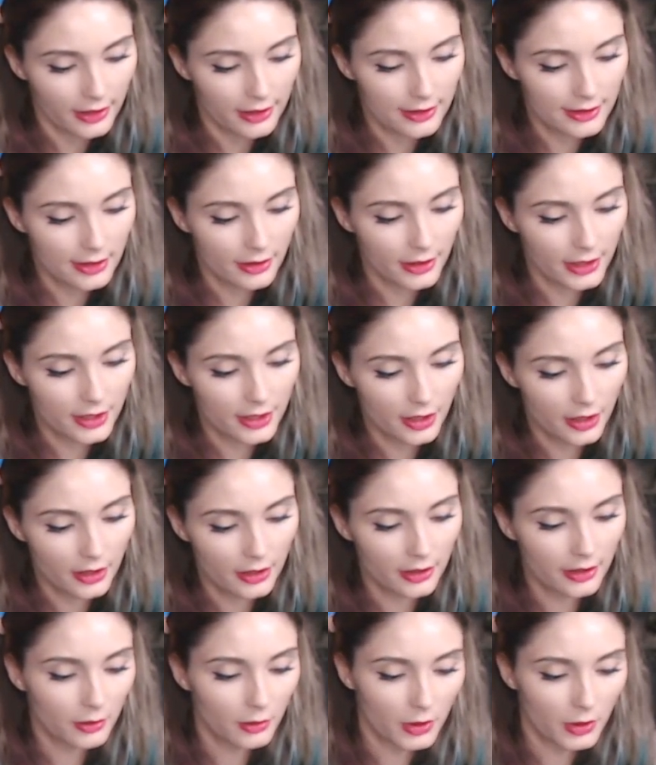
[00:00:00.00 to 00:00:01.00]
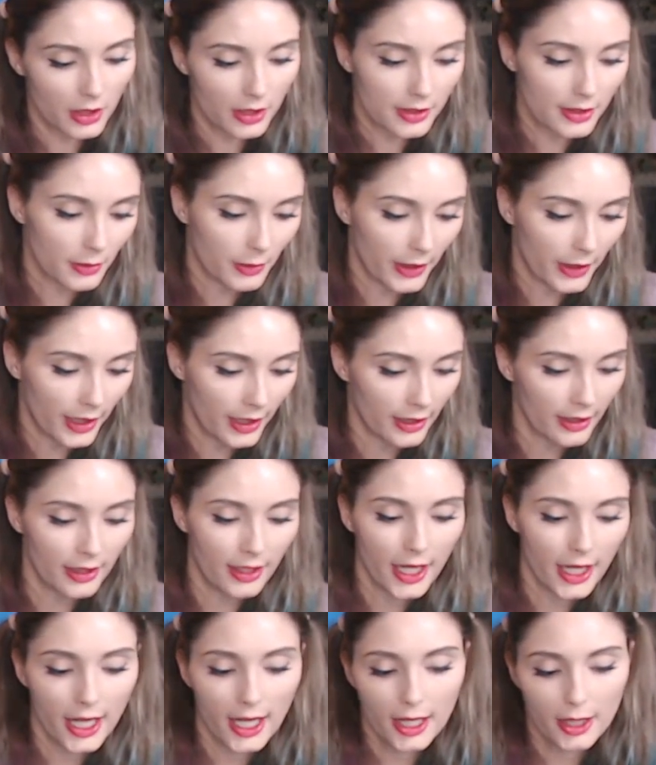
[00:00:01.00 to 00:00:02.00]
and so he turned and walked away,
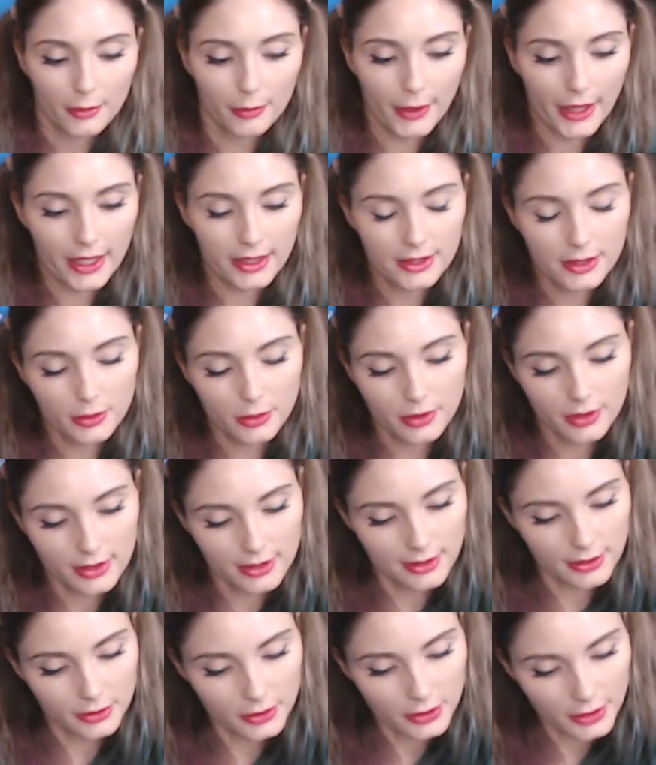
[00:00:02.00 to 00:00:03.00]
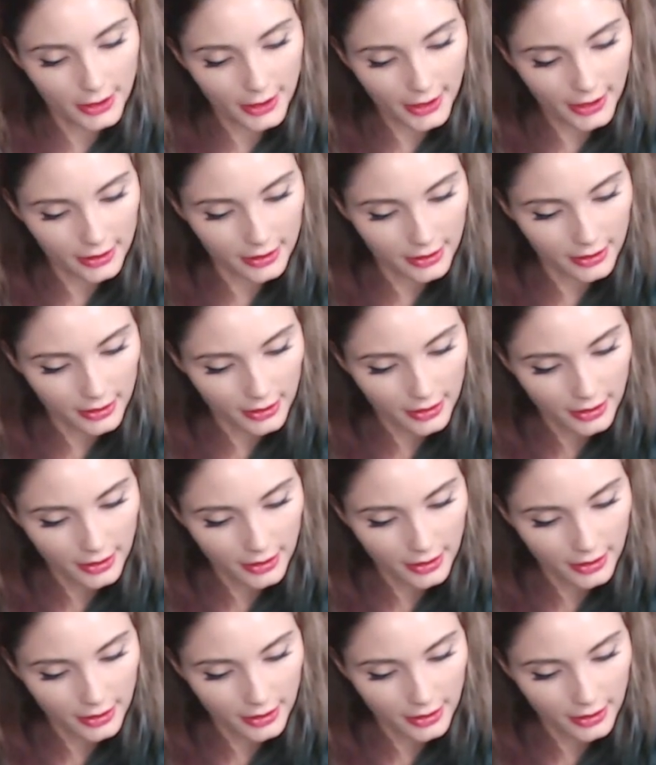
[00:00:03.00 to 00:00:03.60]
back toward his own clan.